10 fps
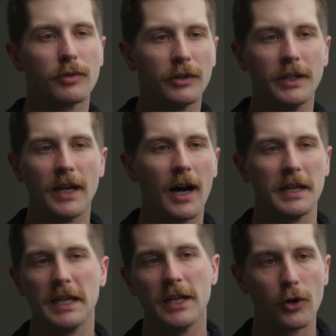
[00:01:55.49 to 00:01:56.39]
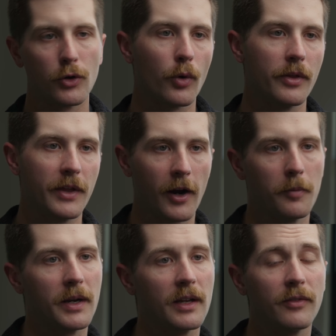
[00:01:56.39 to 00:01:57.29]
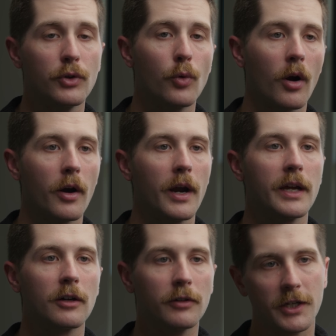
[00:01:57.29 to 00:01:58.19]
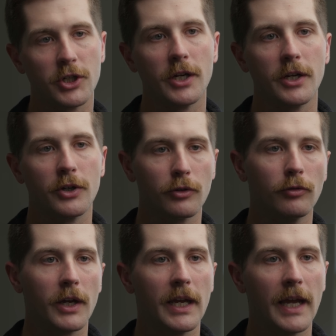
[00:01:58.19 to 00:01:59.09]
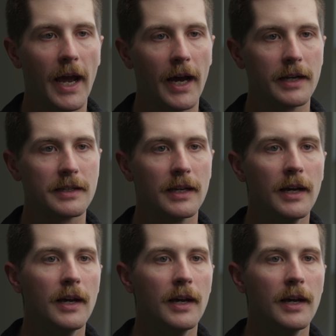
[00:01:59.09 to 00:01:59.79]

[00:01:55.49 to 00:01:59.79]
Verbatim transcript: is really not here nor there, but if you are a clinician and you're looking at